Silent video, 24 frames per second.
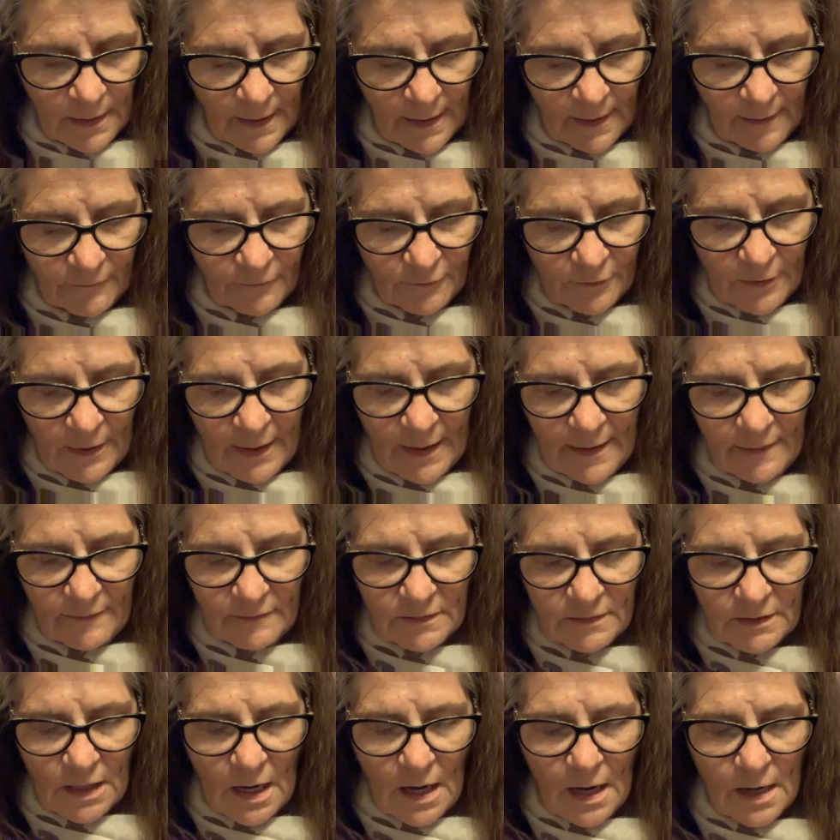after
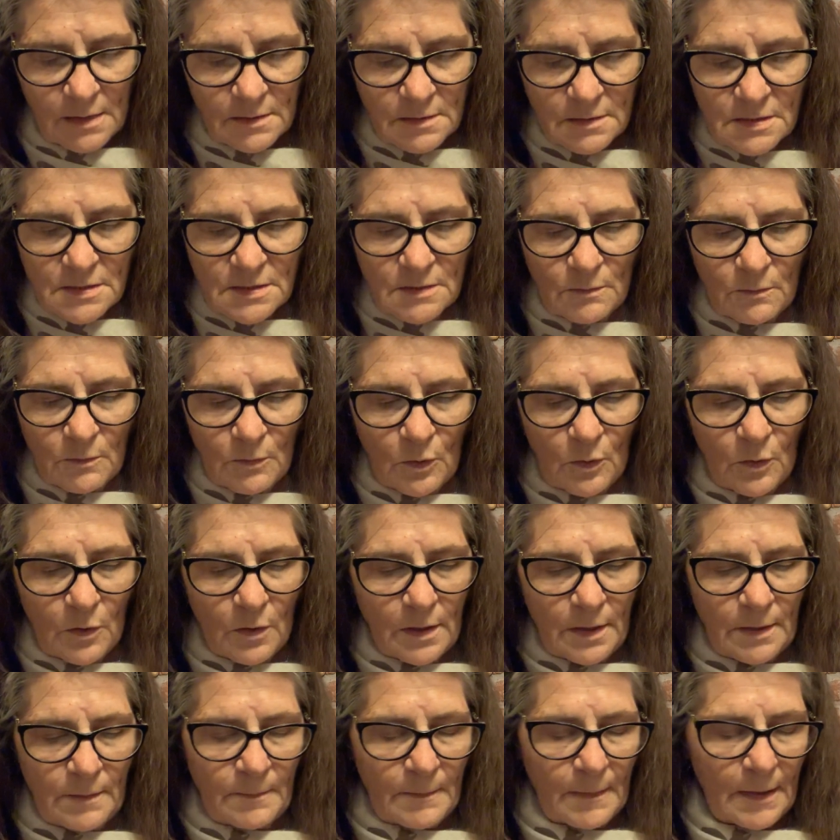having gotten some
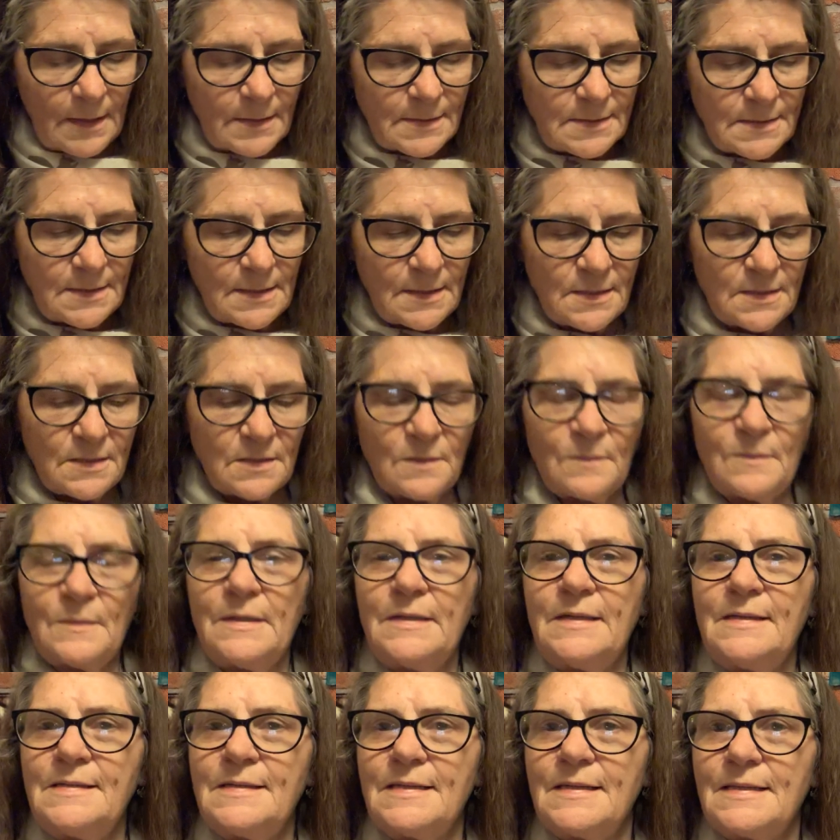more in my system.
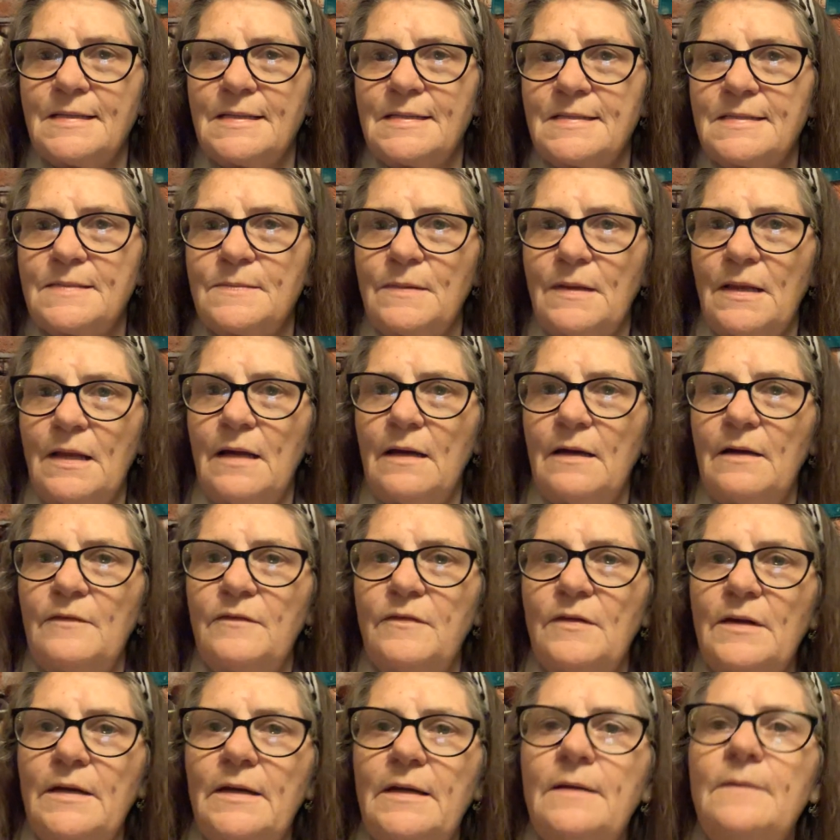Isn't this
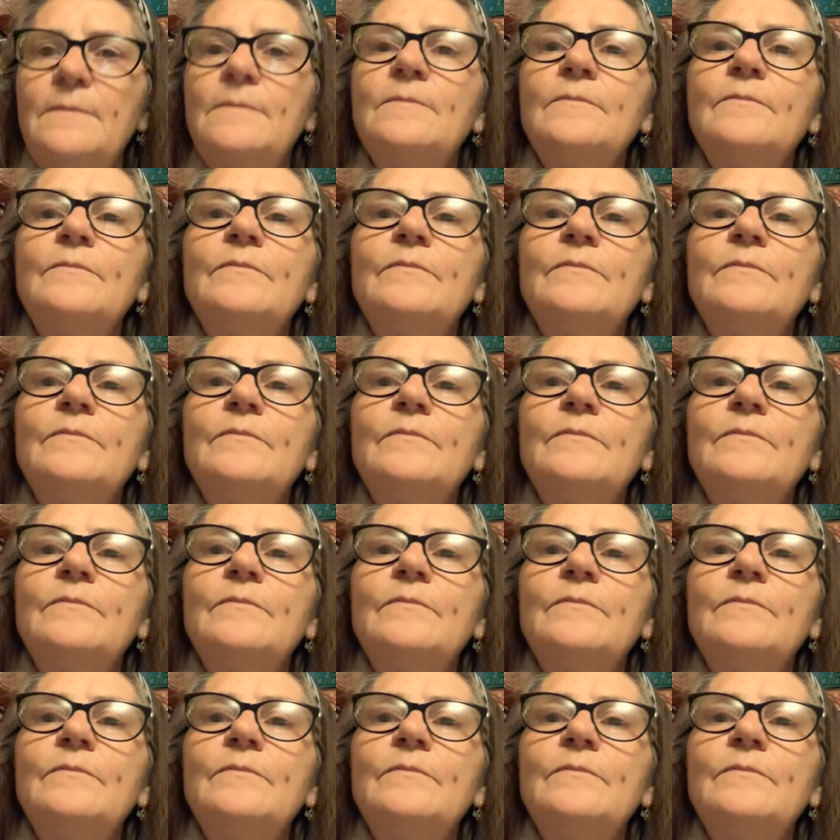lovely?